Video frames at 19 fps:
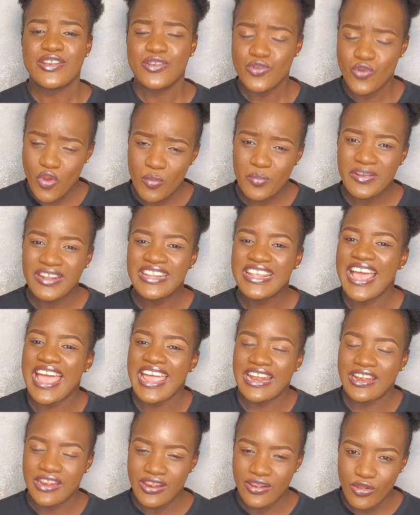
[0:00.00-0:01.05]
Normally,
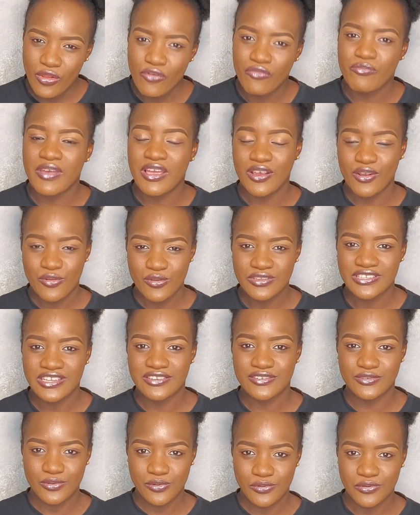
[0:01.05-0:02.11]
I love my
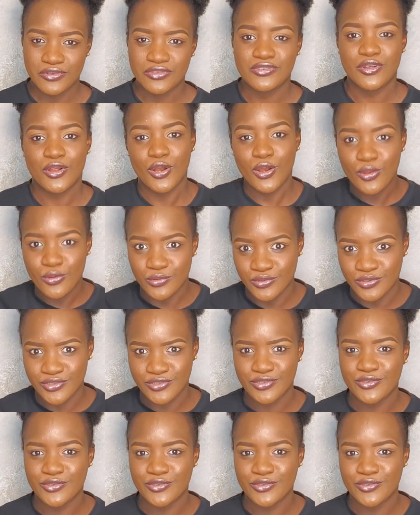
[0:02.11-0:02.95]
closet doors closed.